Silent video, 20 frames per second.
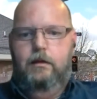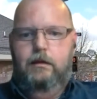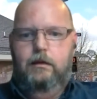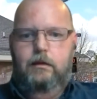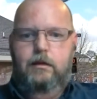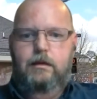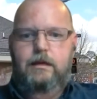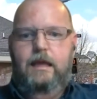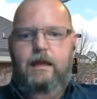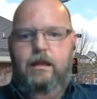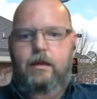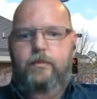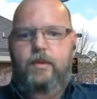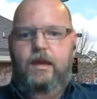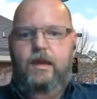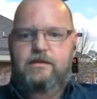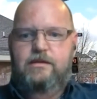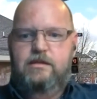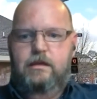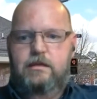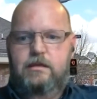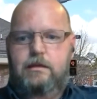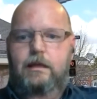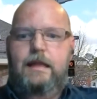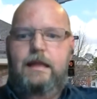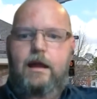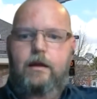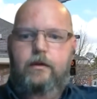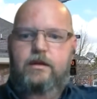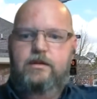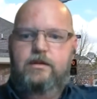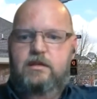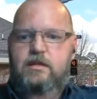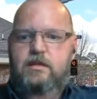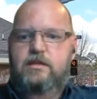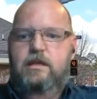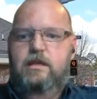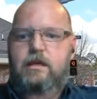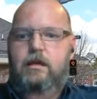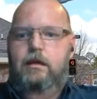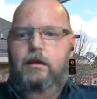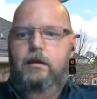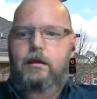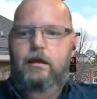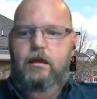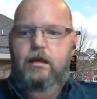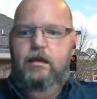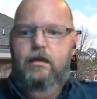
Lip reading: a daily basis allowed us to see